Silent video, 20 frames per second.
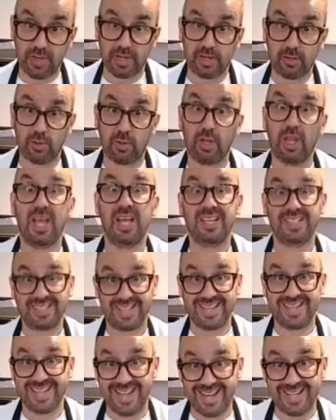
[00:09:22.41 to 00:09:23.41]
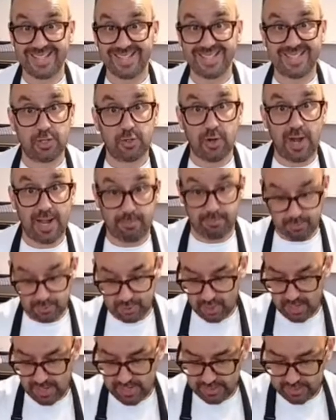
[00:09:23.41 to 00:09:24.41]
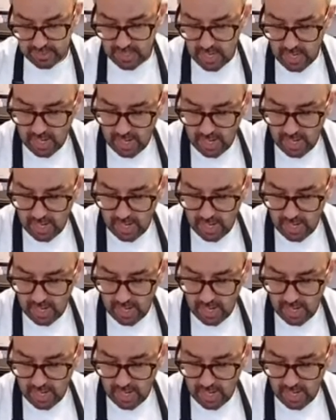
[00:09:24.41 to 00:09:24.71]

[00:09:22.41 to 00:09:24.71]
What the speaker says: equal to 90 grams, right?